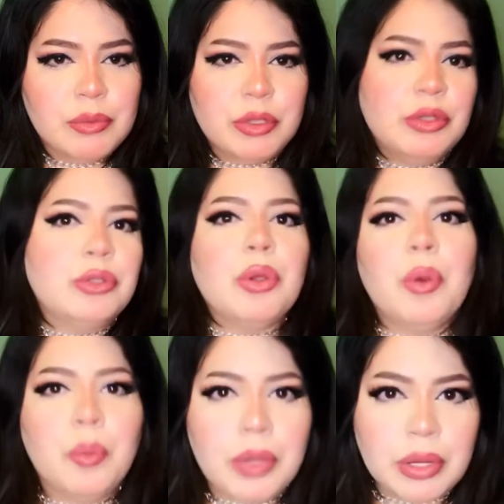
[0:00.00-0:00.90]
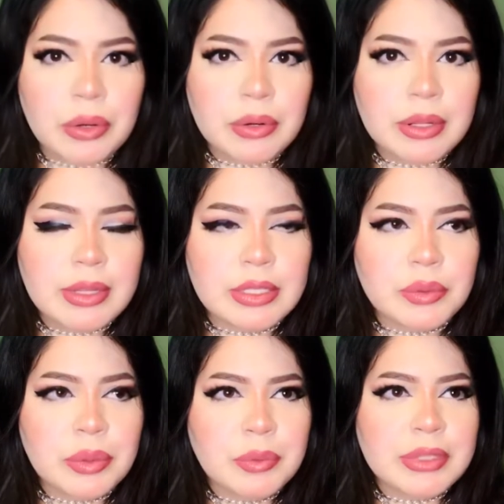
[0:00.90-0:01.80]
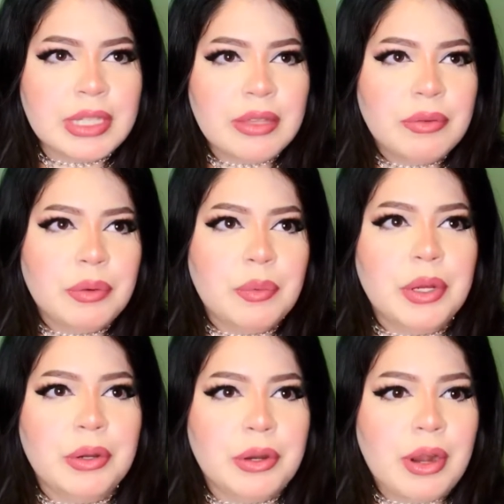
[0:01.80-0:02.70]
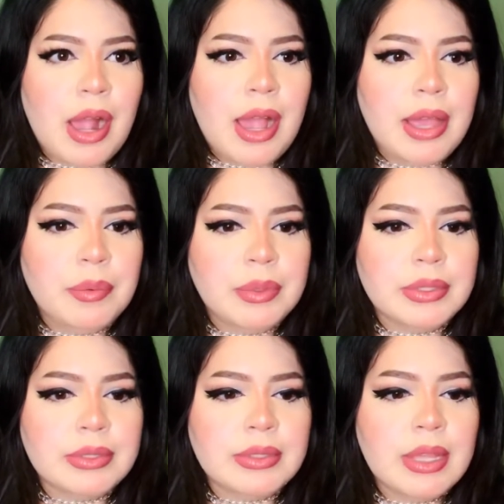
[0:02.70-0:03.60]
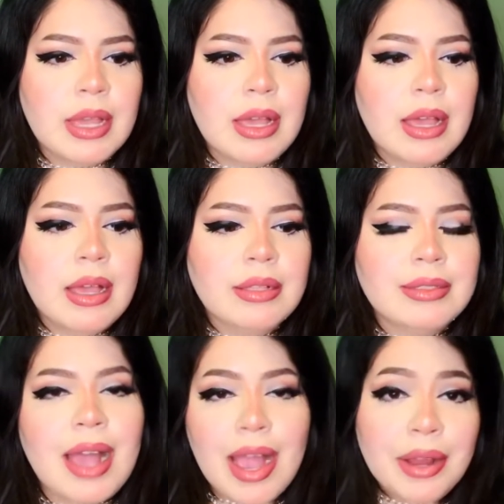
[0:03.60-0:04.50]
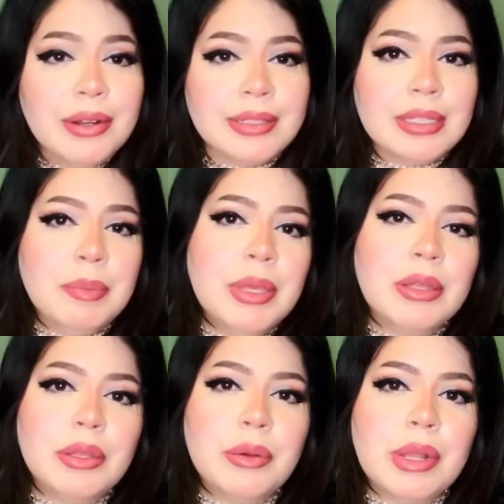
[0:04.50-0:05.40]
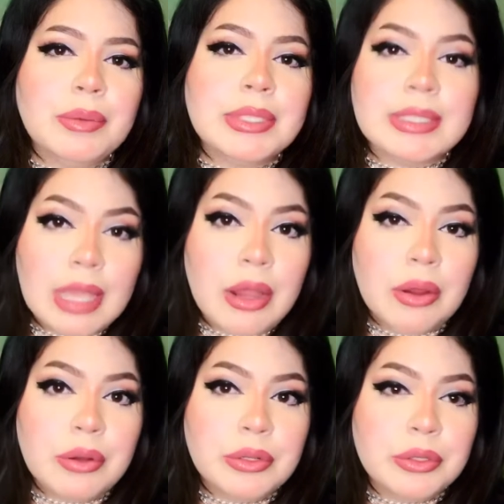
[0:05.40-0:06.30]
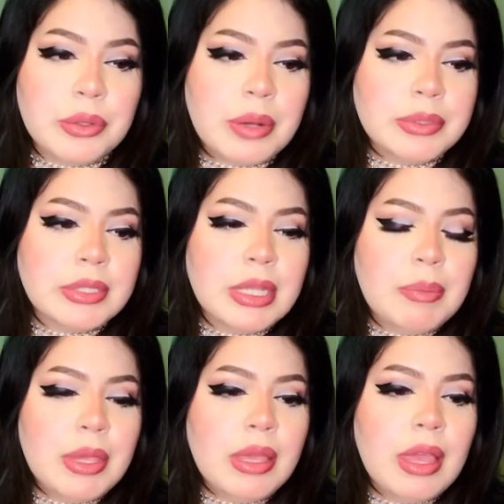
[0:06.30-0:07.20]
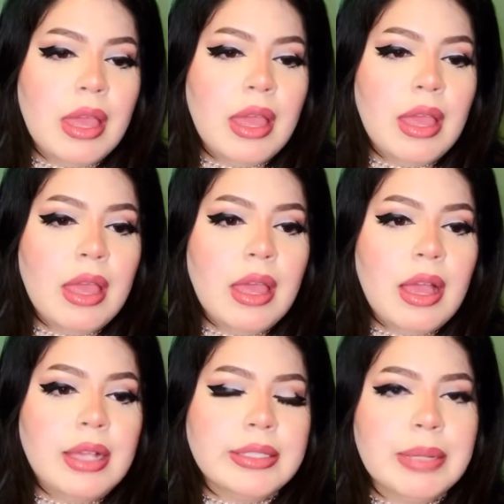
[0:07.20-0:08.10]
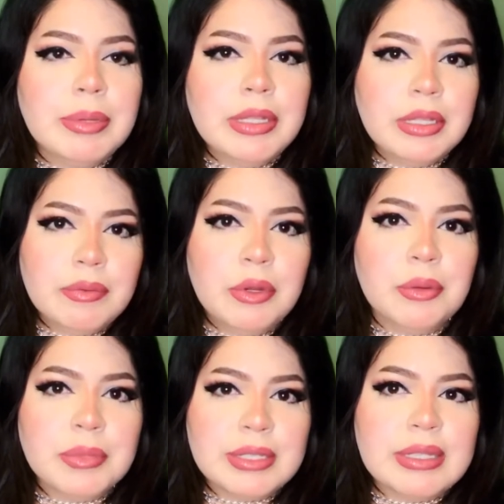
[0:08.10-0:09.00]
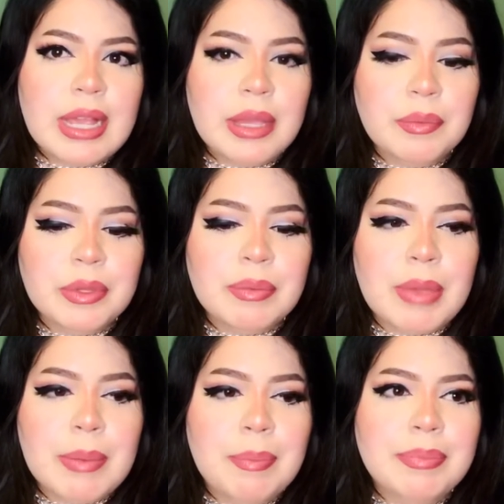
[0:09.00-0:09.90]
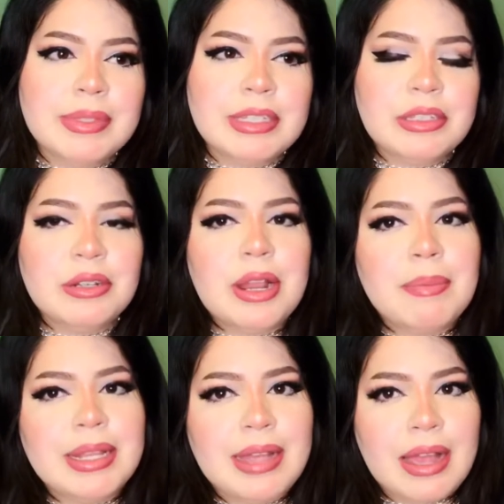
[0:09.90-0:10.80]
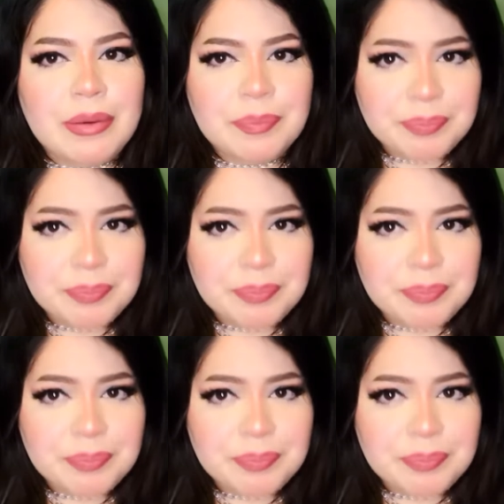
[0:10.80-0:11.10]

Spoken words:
was so weird. This one was even weirder. I was tired of sleeping alone. I was scared, so I slept in the living room this night with my sister and my dad